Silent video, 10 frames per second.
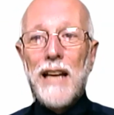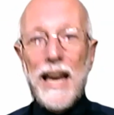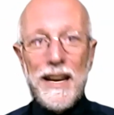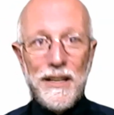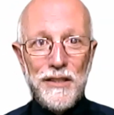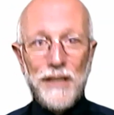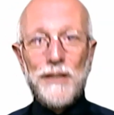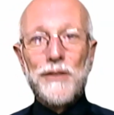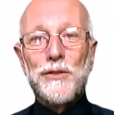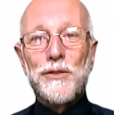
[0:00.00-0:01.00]
And it
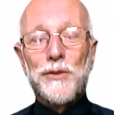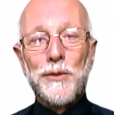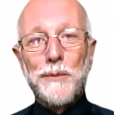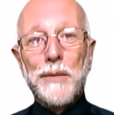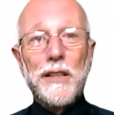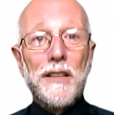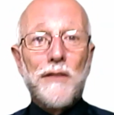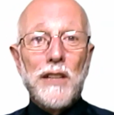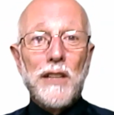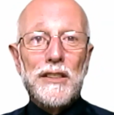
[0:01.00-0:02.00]
continues through the building of
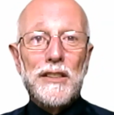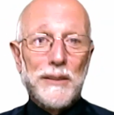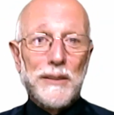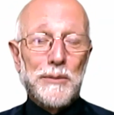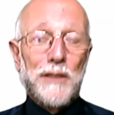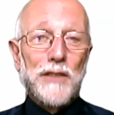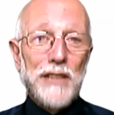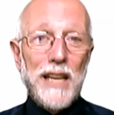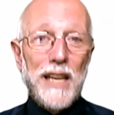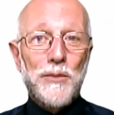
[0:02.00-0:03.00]
relationships over
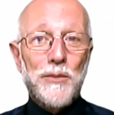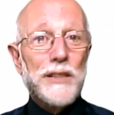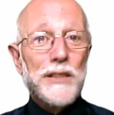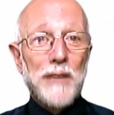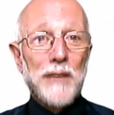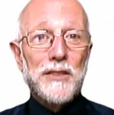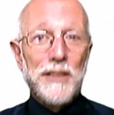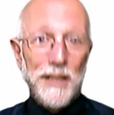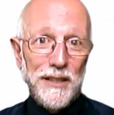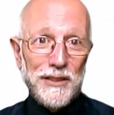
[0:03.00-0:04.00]
days, weeks, months, and
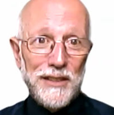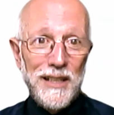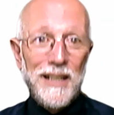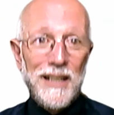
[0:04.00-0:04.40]
years.